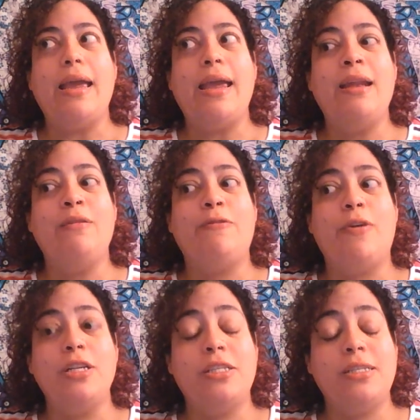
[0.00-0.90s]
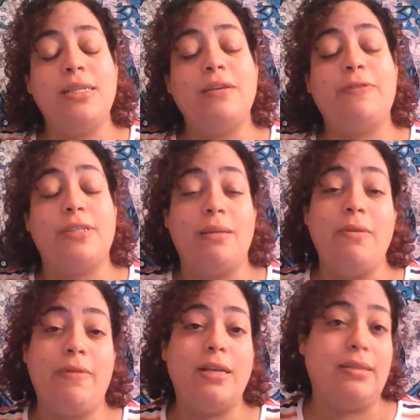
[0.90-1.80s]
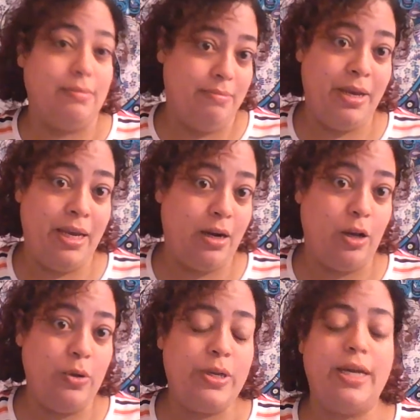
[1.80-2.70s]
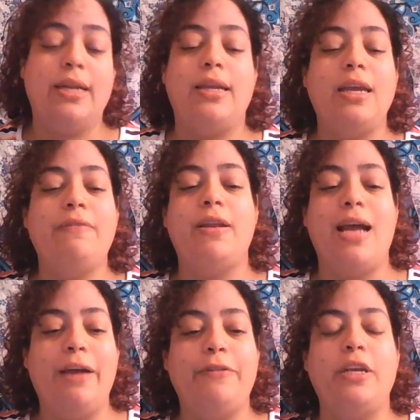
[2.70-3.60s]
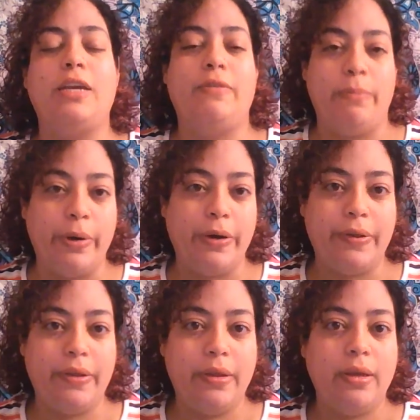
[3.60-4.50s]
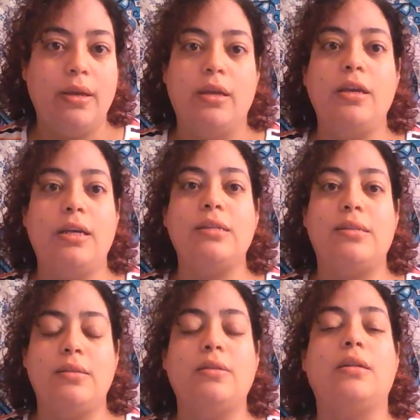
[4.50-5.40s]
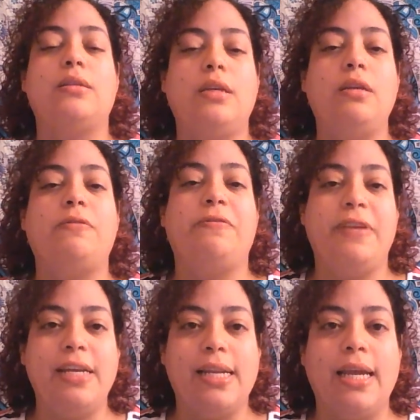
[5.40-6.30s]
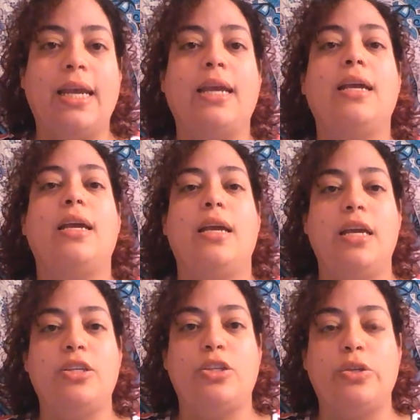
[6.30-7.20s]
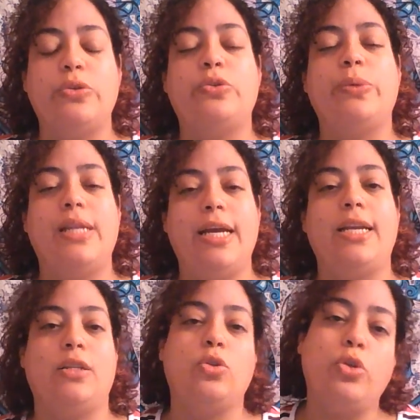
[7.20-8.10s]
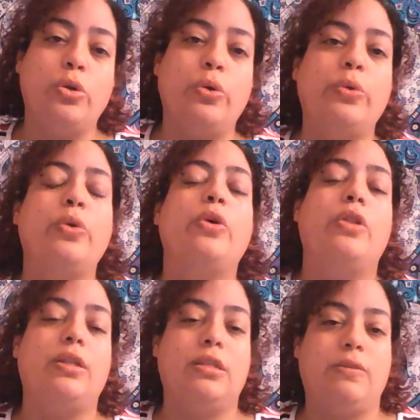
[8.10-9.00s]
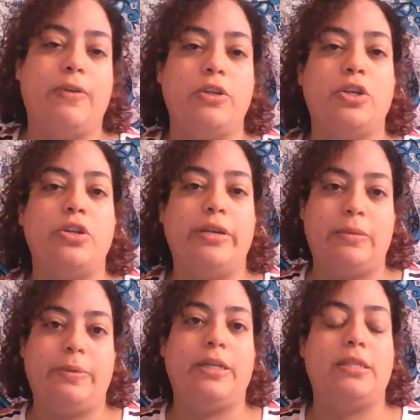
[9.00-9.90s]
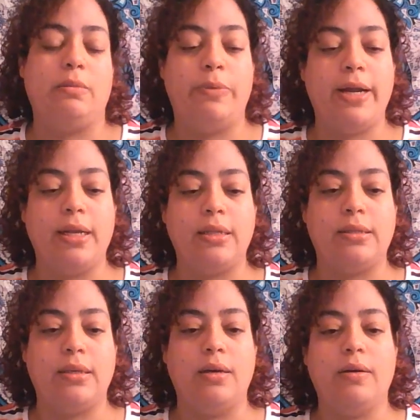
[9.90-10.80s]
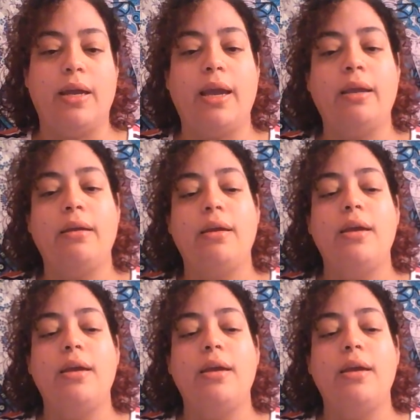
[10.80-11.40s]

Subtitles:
And unfortunately for some of us, me included, even after giving birth, you can still continue feeling issues related to the dysfunction you experience in pregnancy, okay?